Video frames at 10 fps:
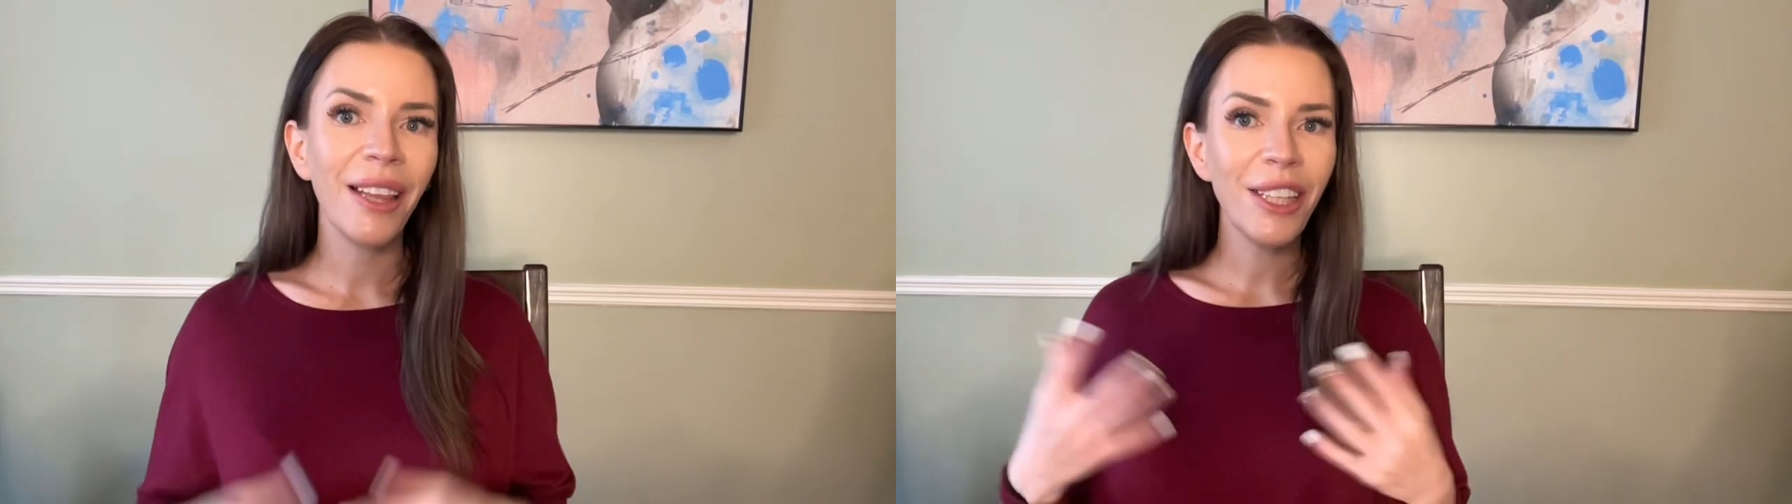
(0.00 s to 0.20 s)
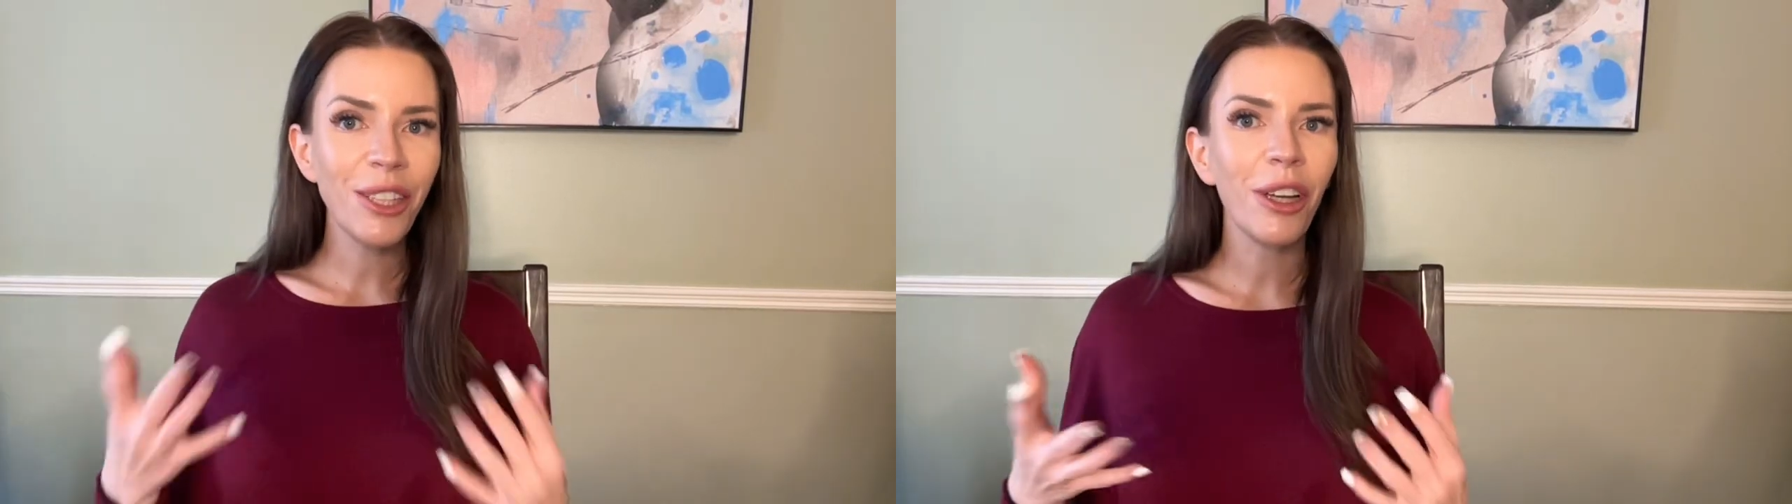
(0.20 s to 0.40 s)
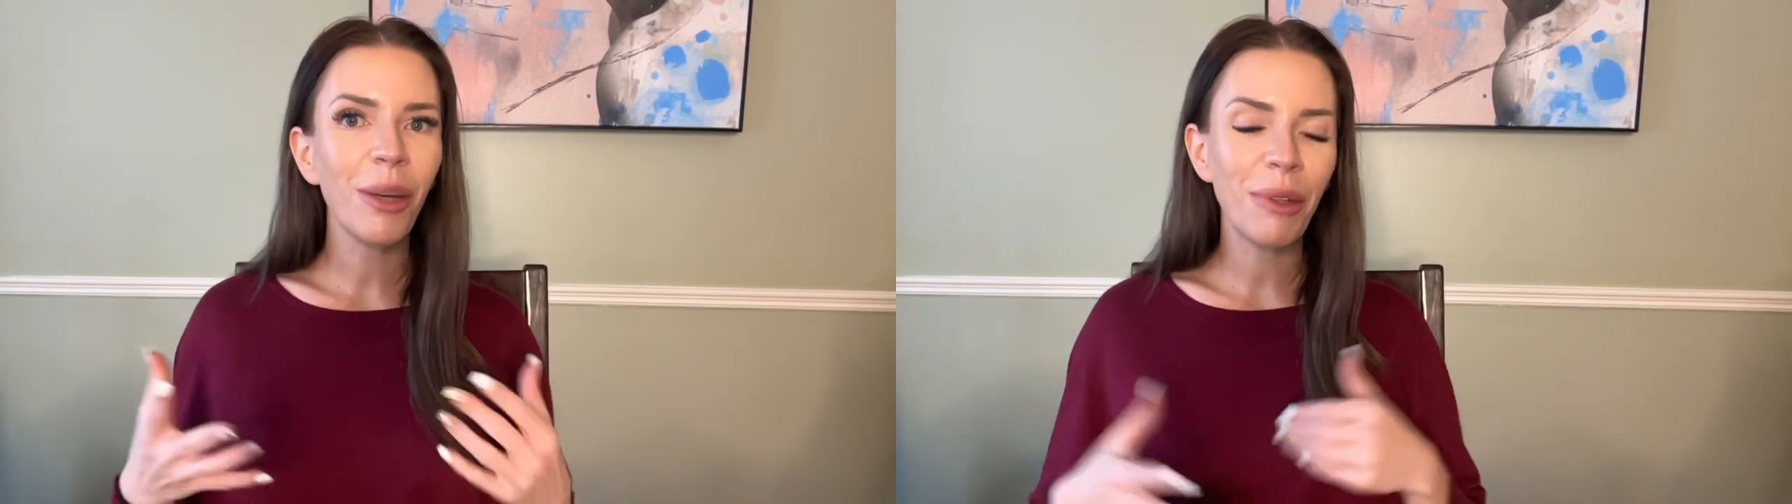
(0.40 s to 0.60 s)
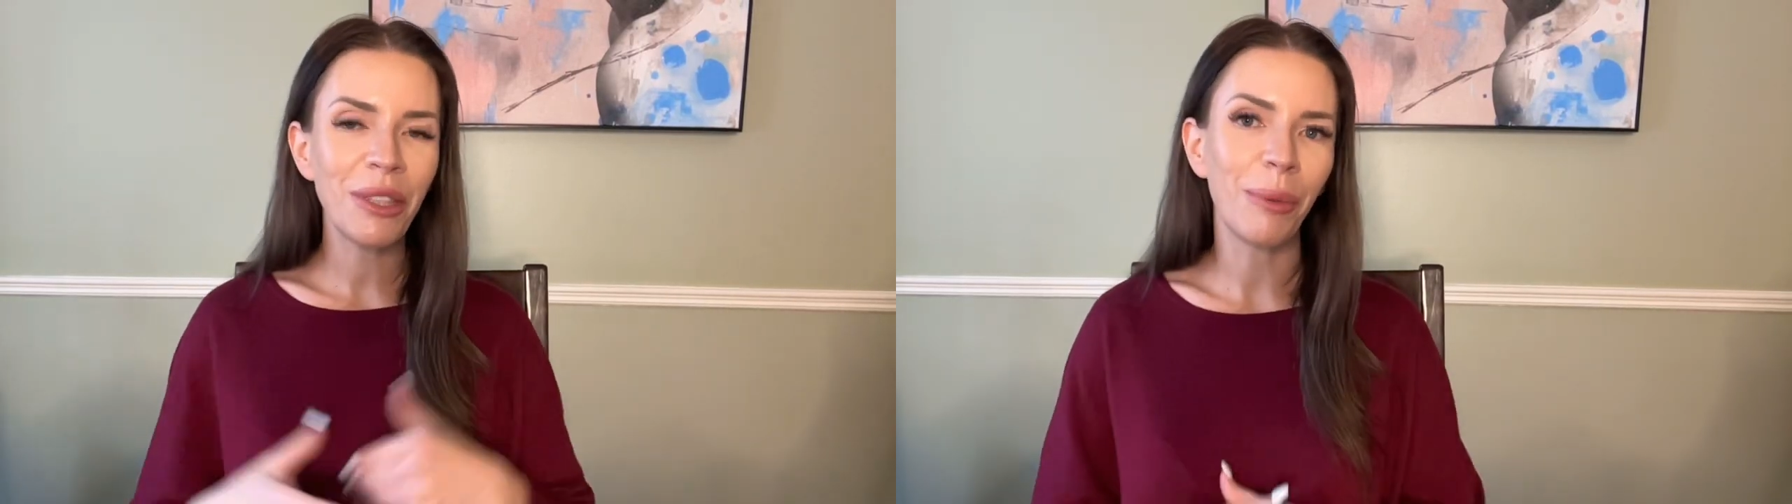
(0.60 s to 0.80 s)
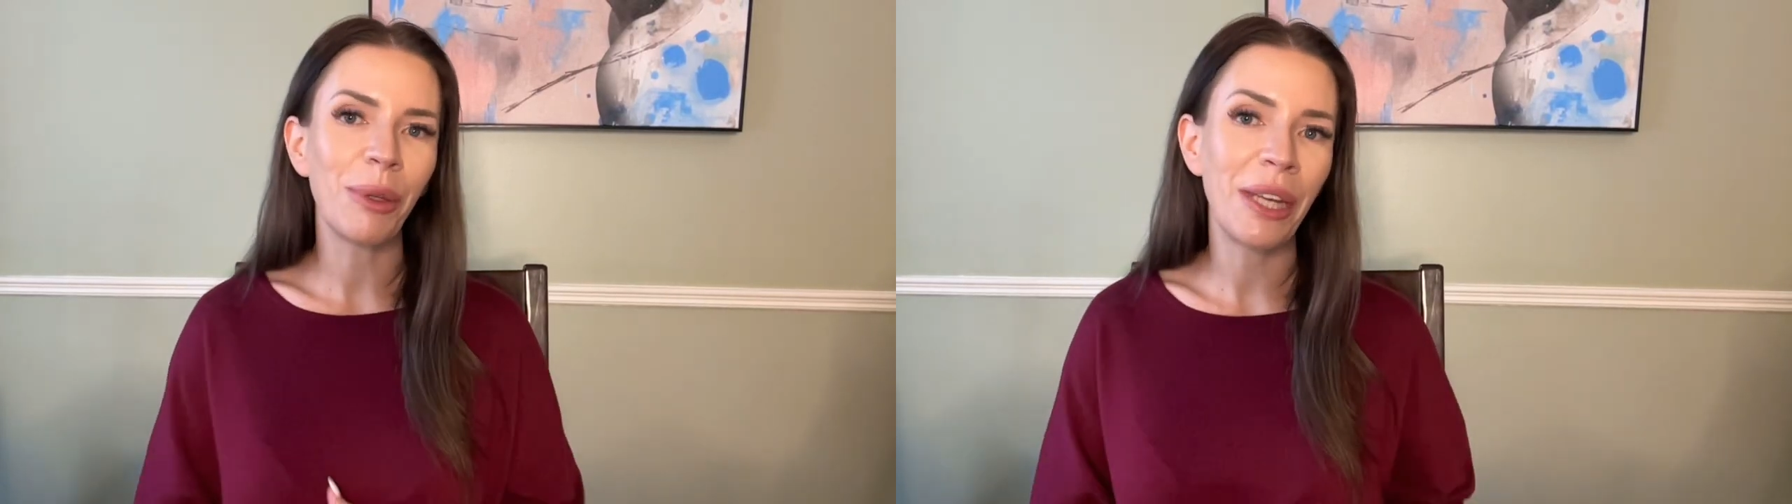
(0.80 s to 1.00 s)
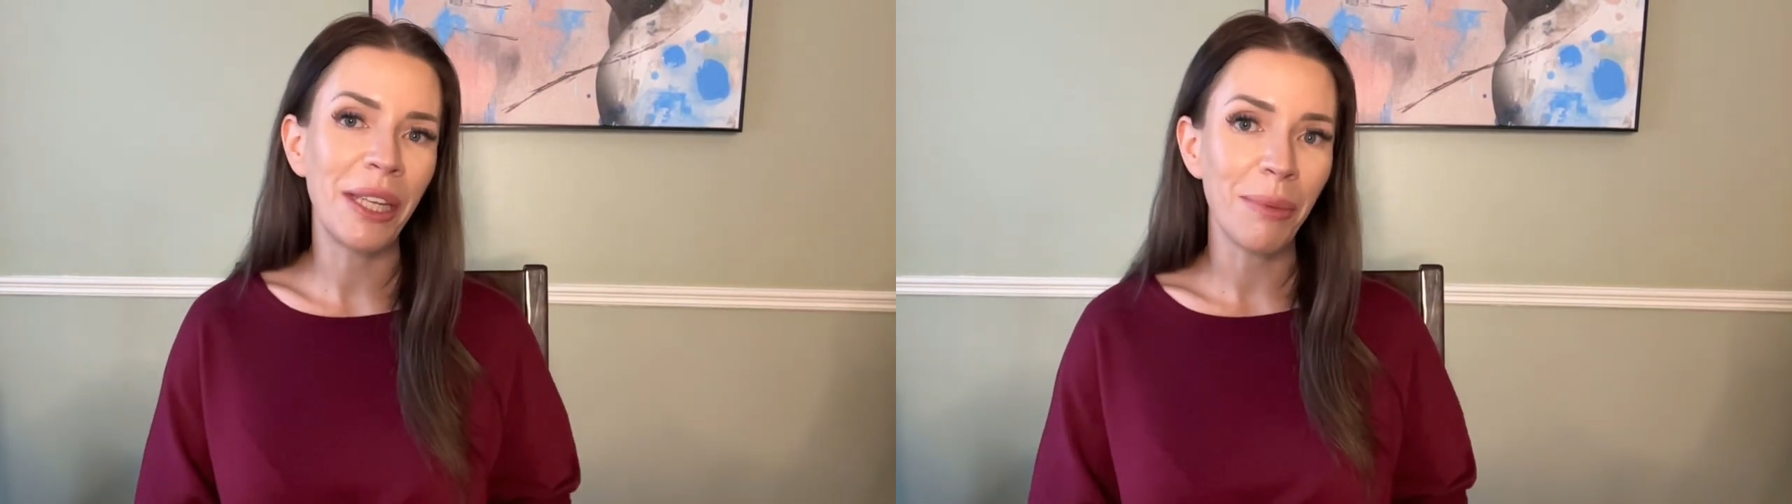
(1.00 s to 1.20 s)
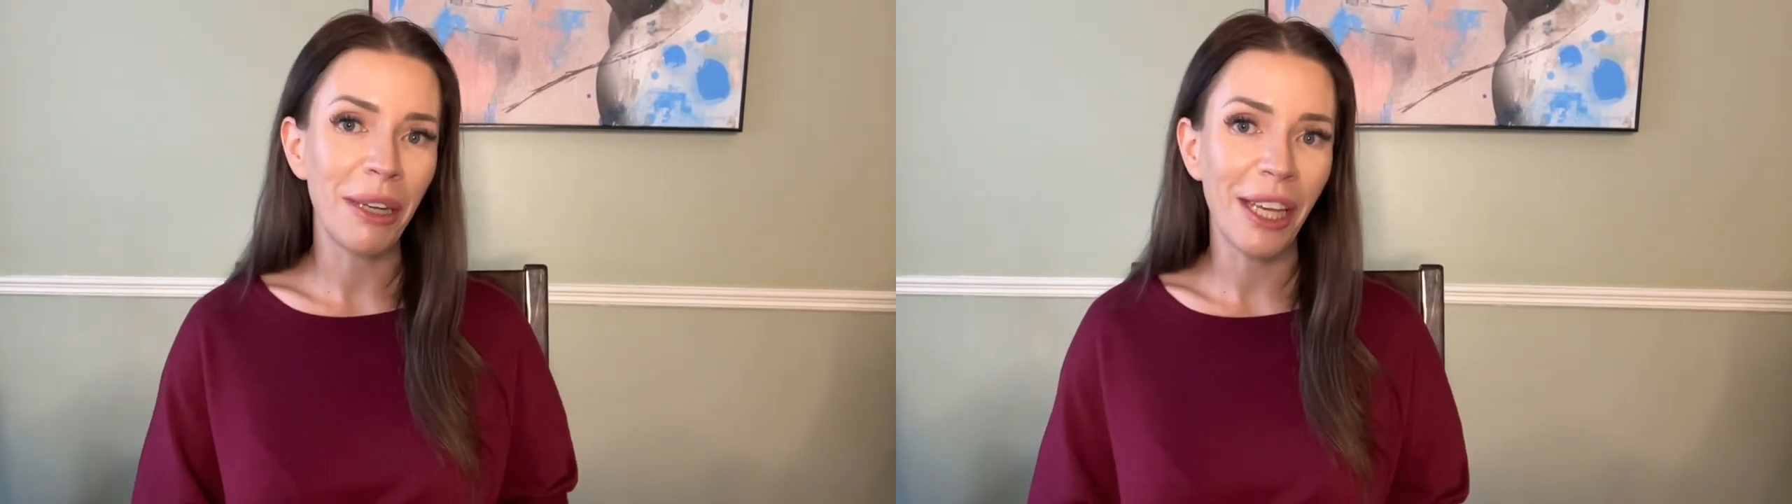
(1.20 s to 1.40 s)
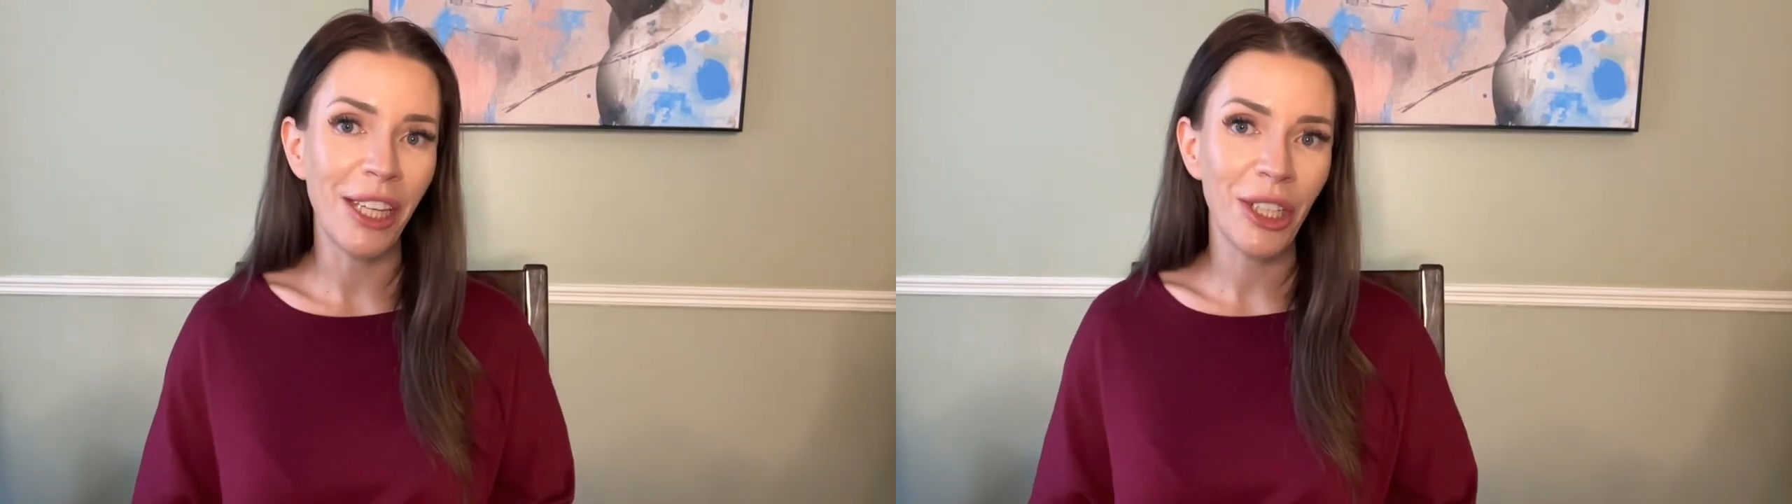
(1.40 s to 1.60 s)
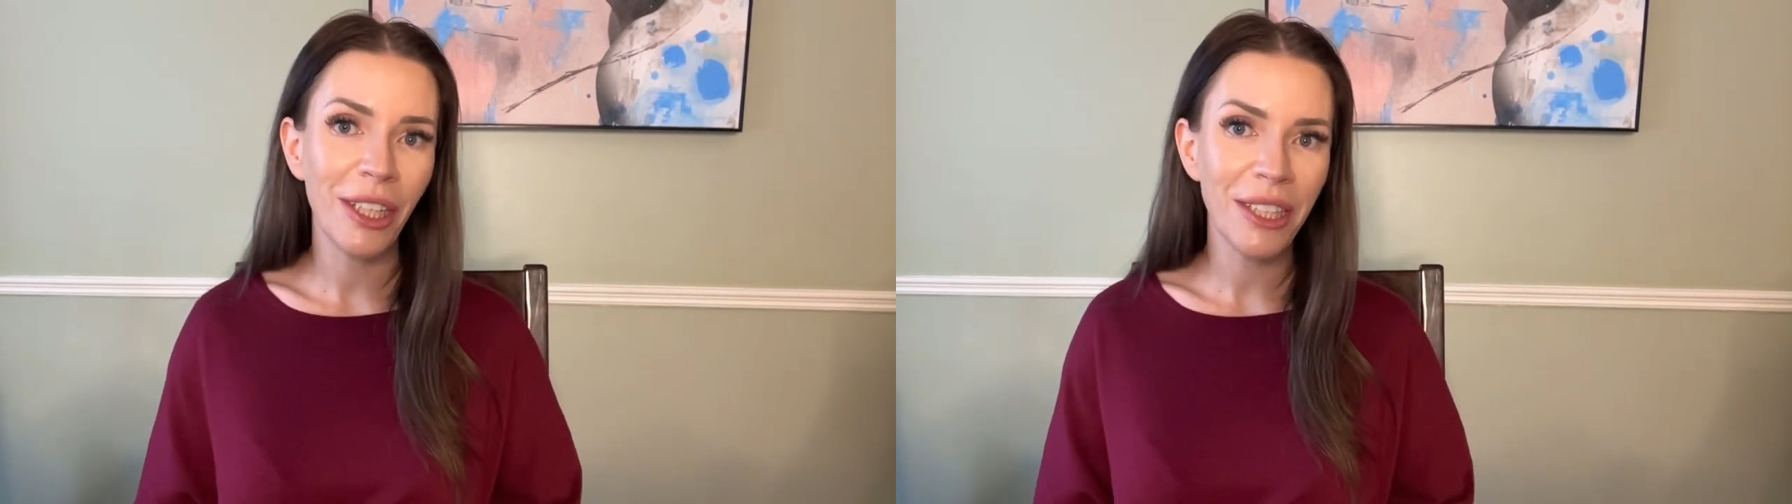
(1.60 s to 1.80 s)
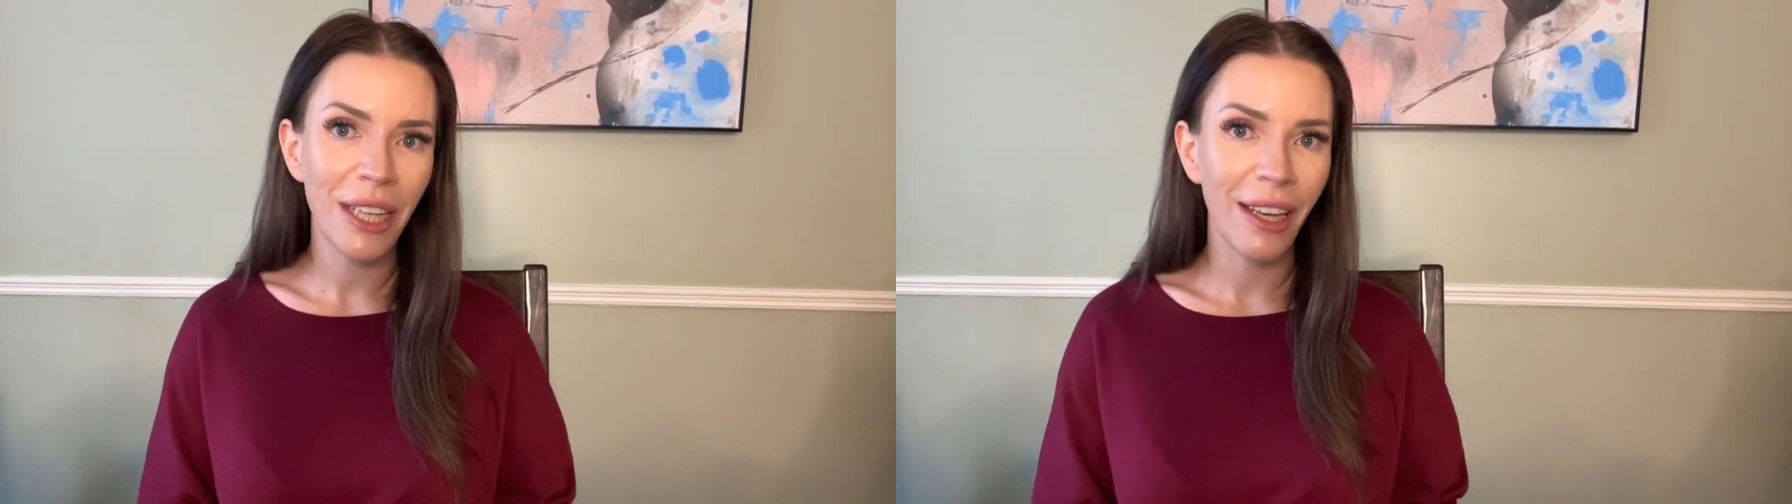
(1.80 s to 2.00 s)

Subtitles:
let's talk about subcutaneous medications